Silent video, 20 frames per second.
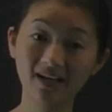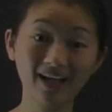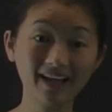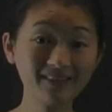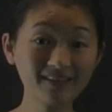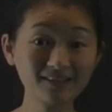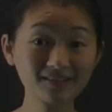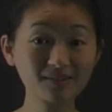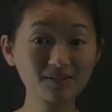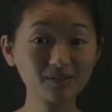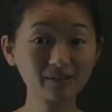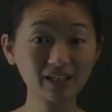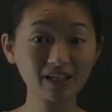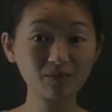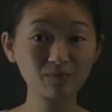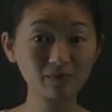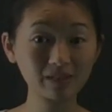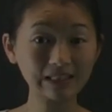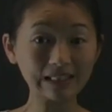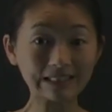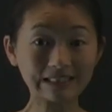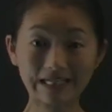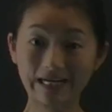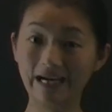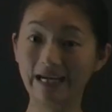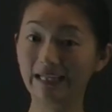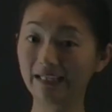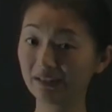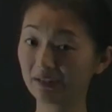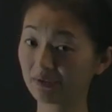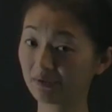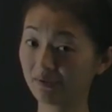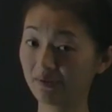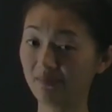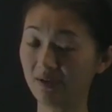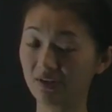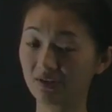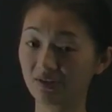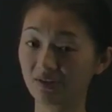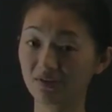And this is only a really tiny little
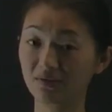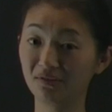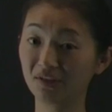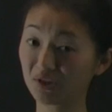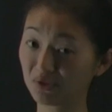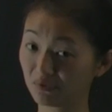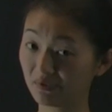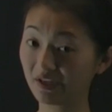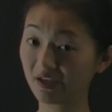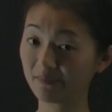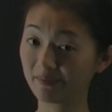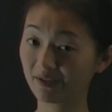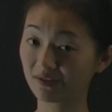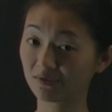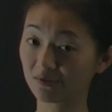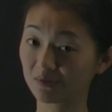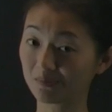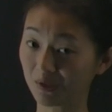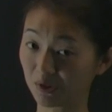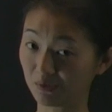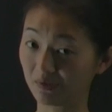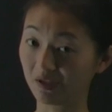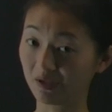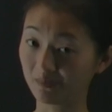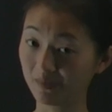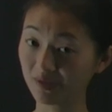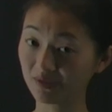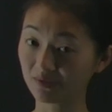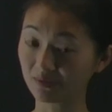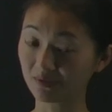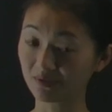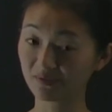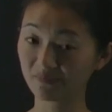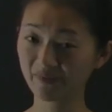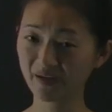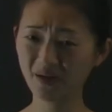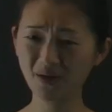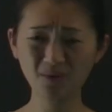image. It's only 20 pixels by 20 pixels.